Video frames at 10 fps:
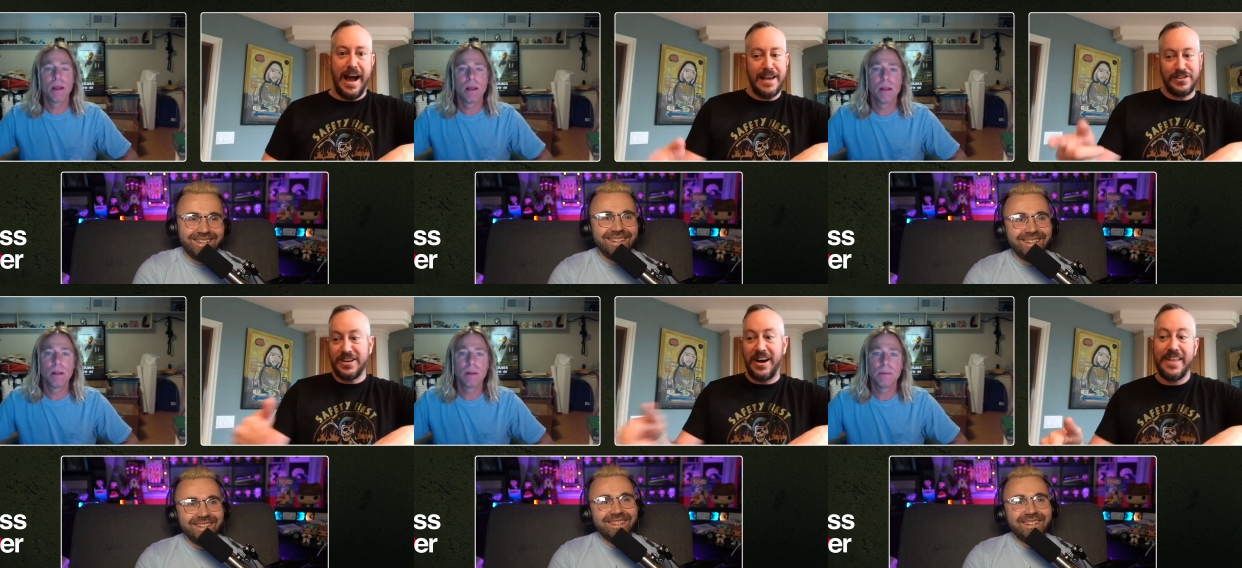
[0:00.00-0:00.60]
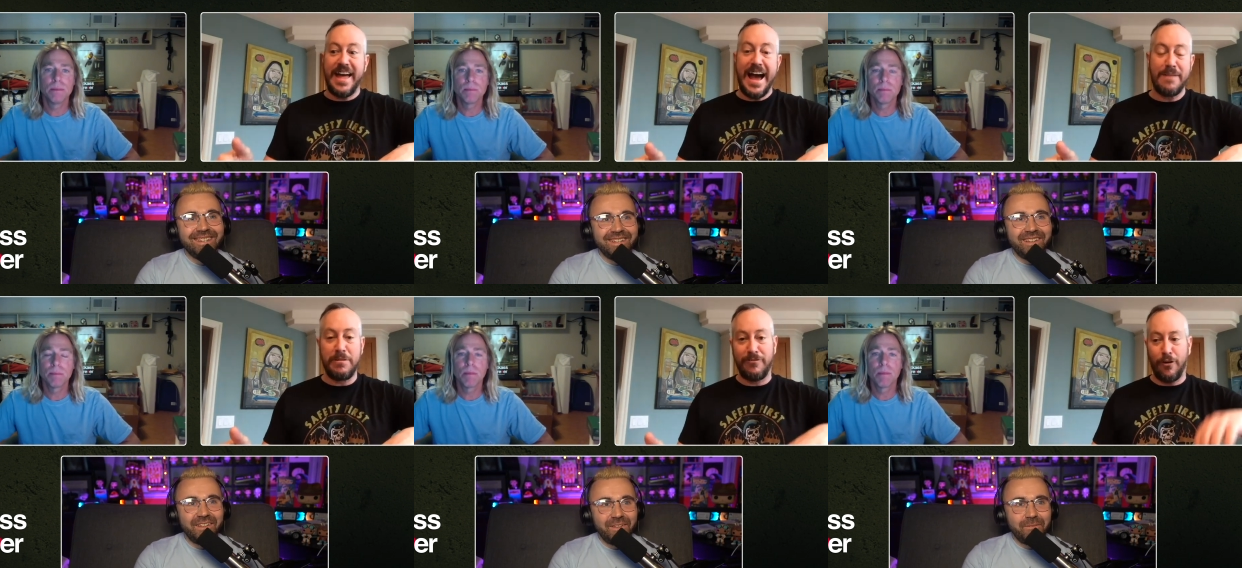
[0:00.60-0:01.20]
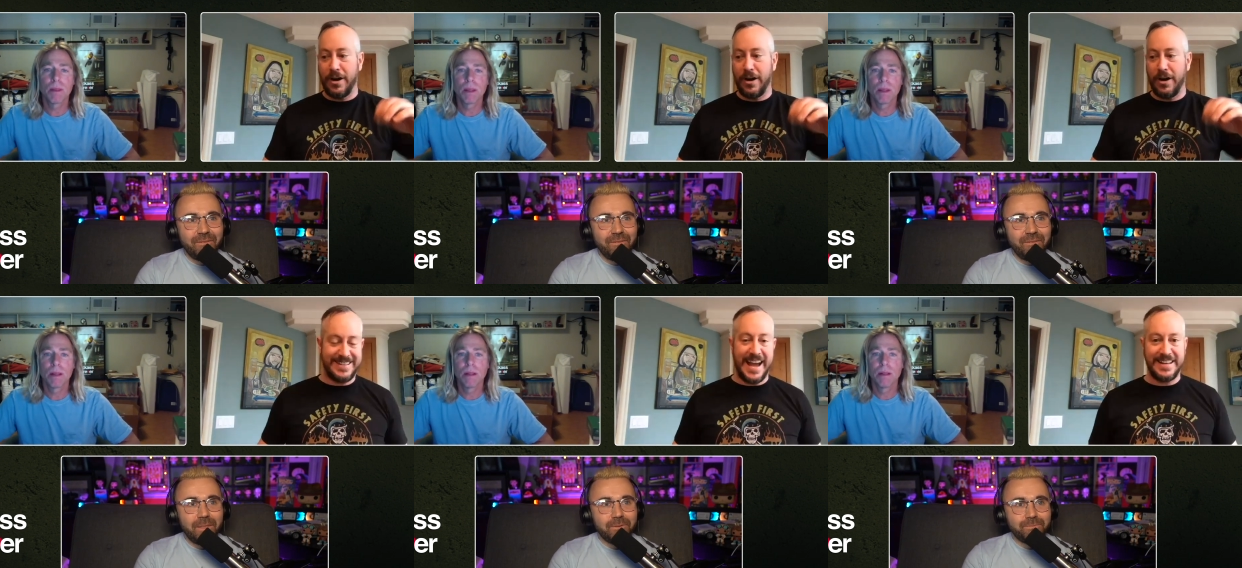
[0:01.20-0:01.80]
Speaker 1: I saw that before I even
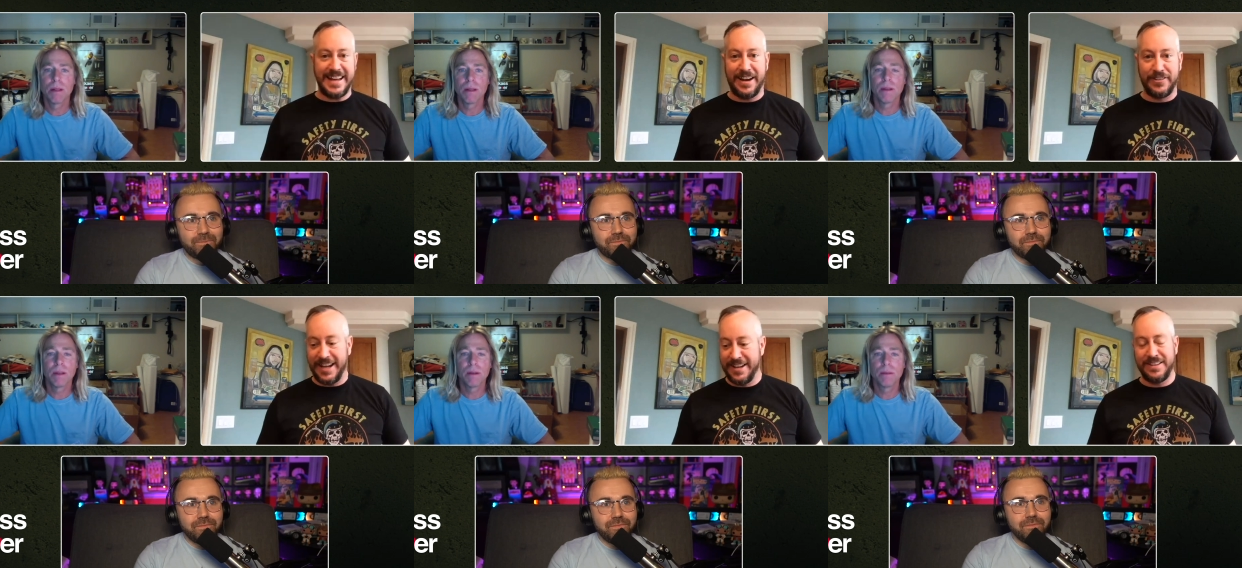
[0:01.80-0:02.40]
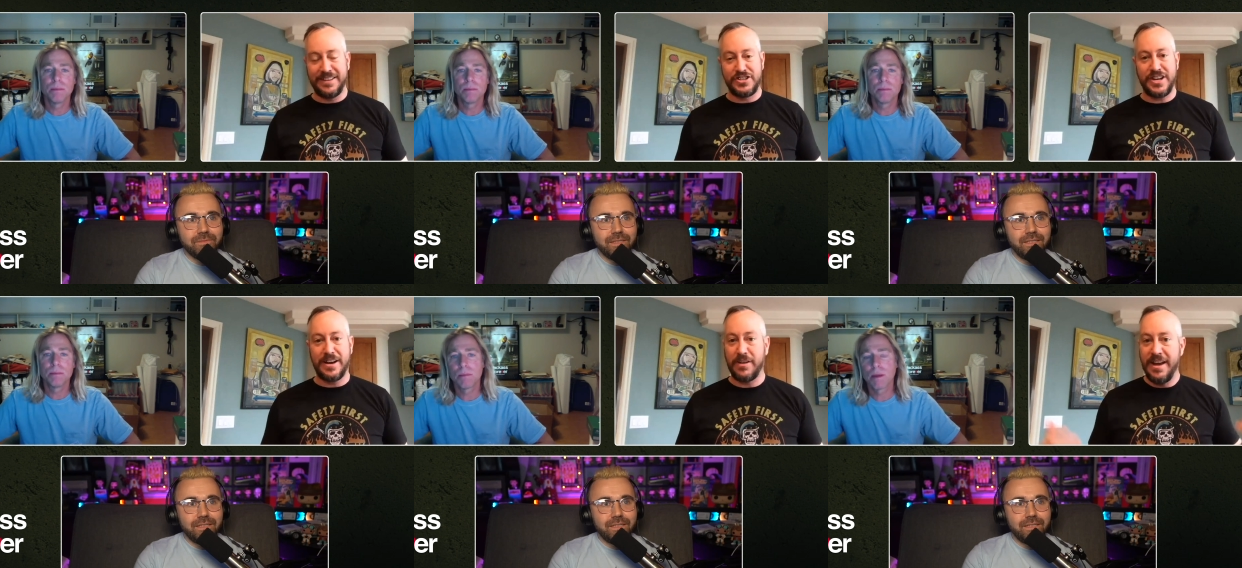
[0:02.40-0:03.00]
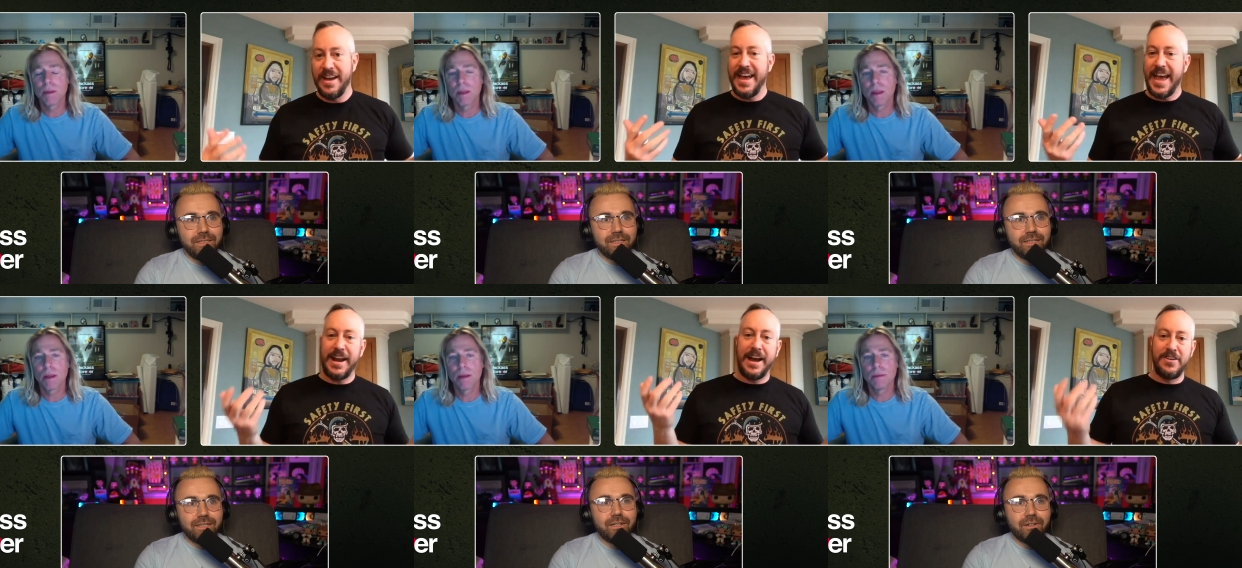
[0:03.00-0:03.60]
sat down in the chair,
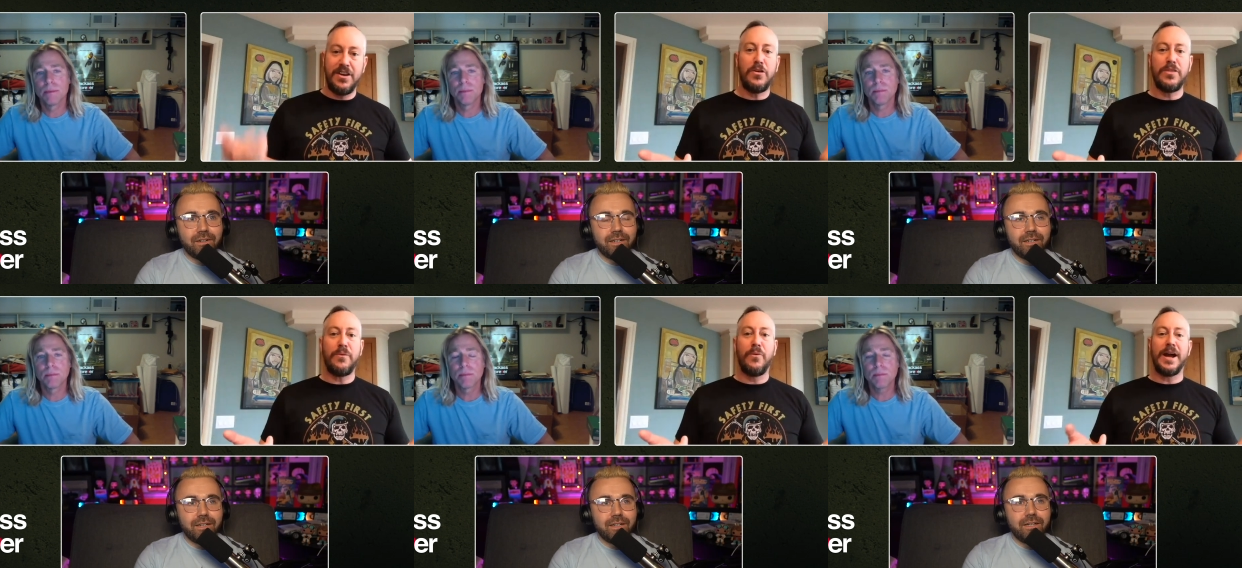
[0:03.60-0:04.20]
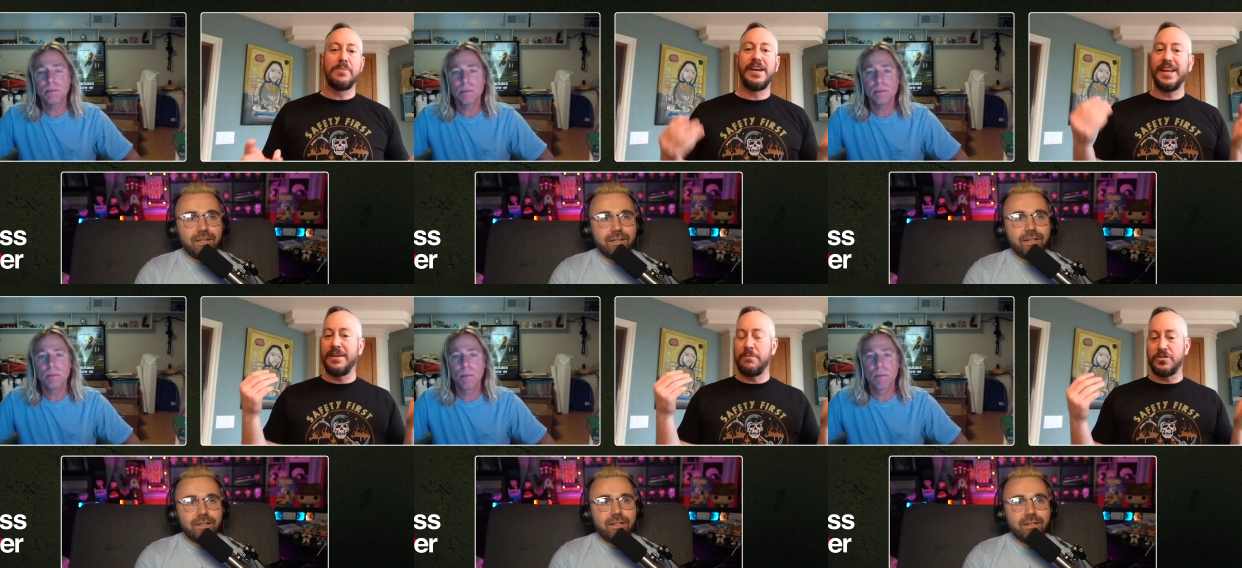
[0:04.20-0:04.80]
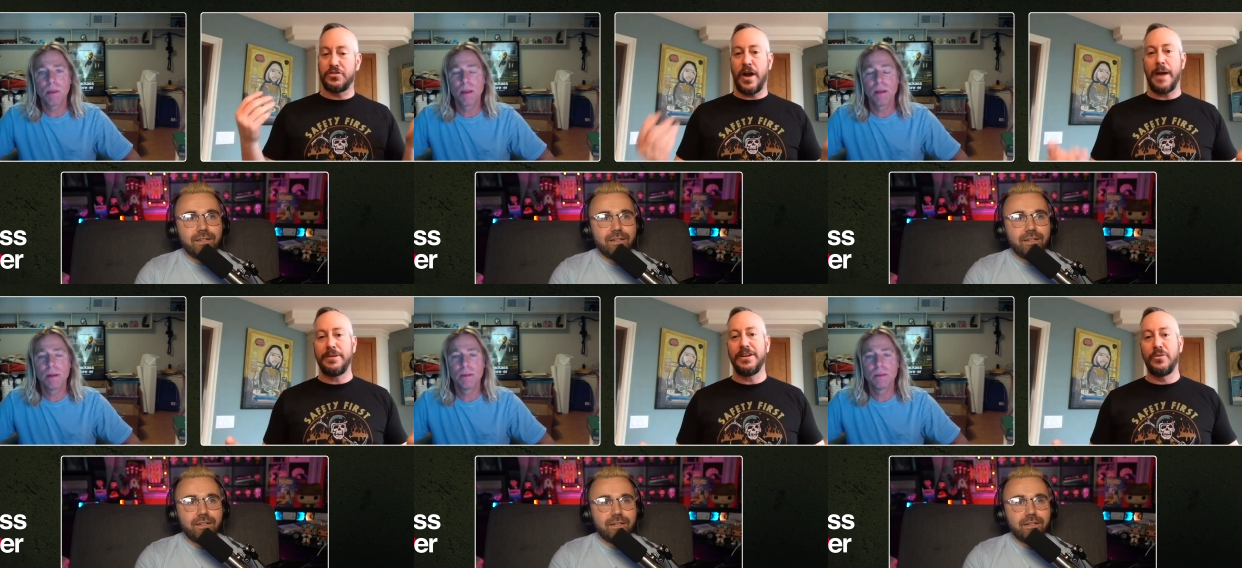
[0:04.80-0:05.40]
and I know that when I'm getting
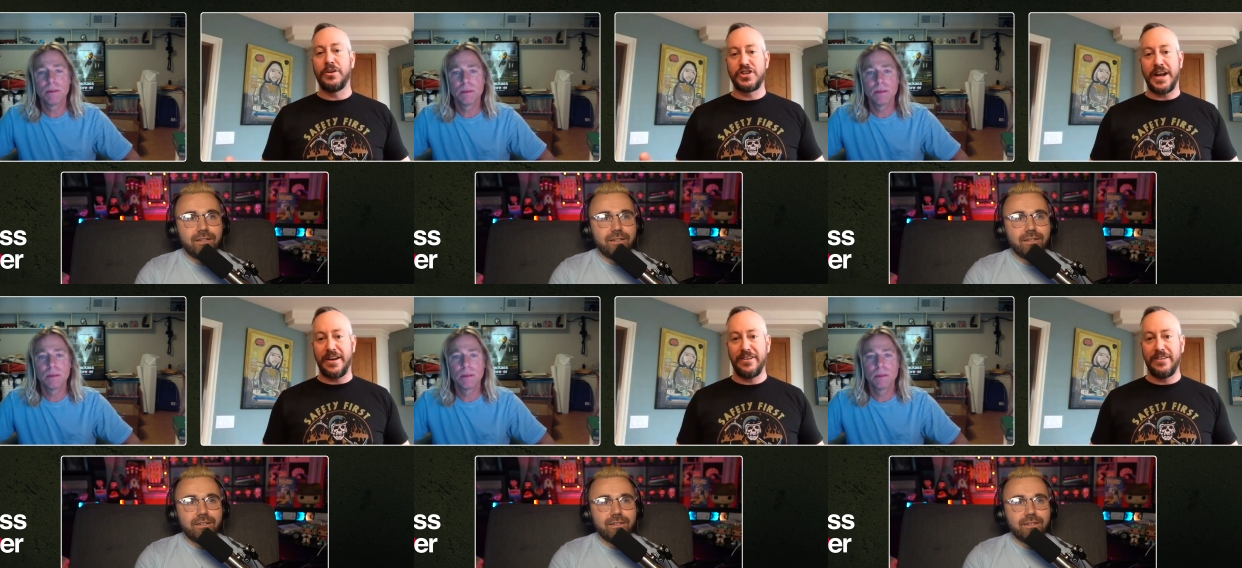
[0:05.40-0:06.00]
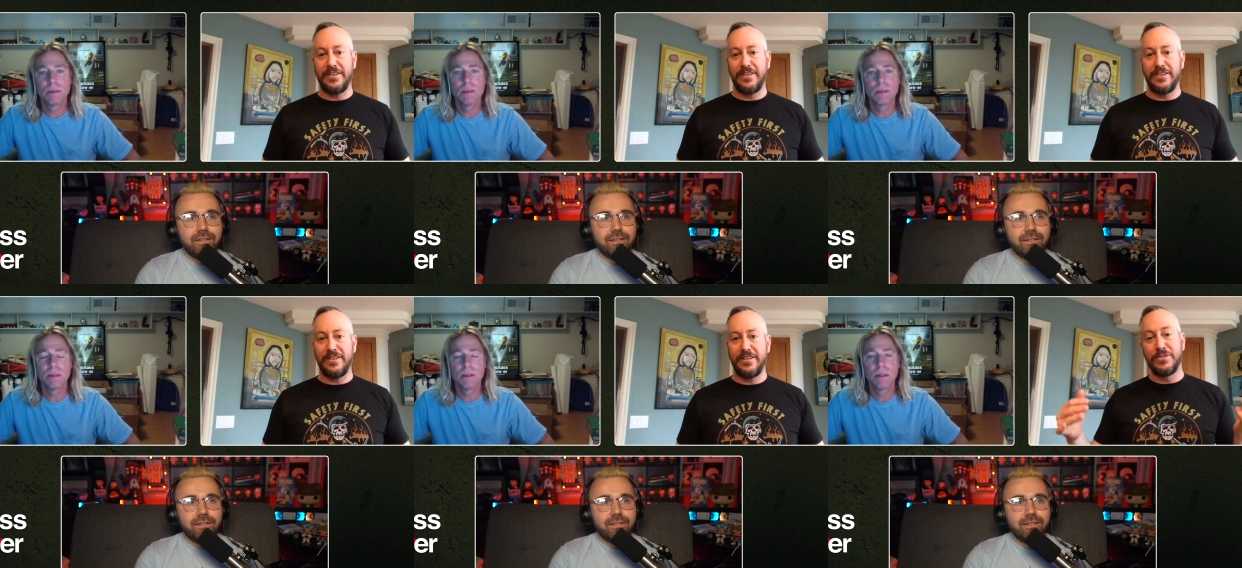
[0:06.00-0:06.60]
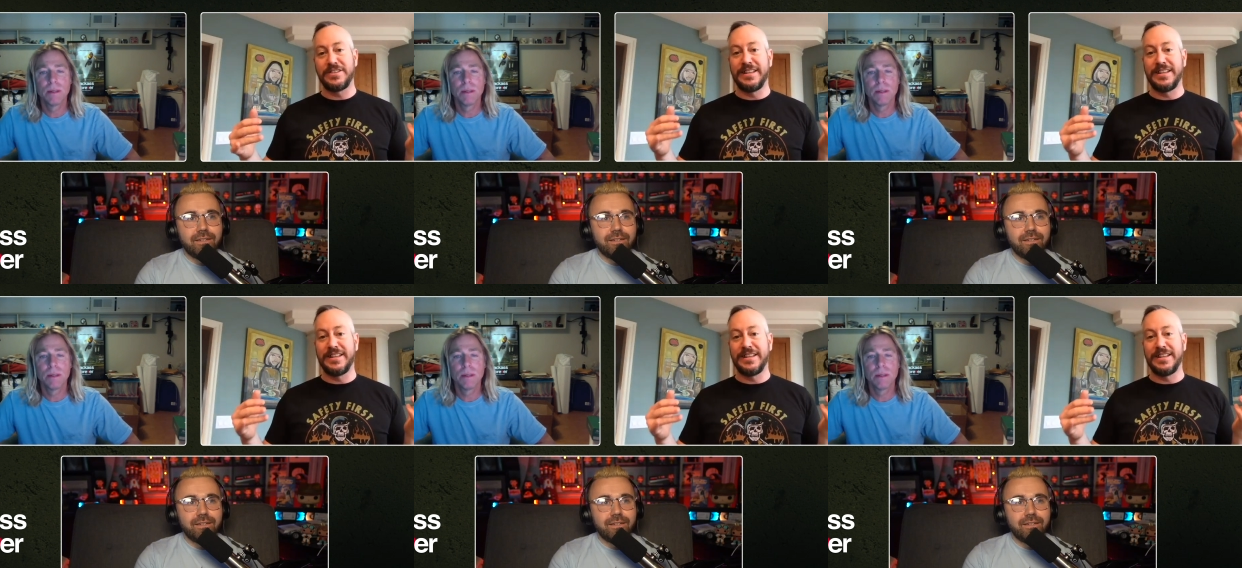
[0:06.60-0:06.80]
strapped into a chair, like, and that thing was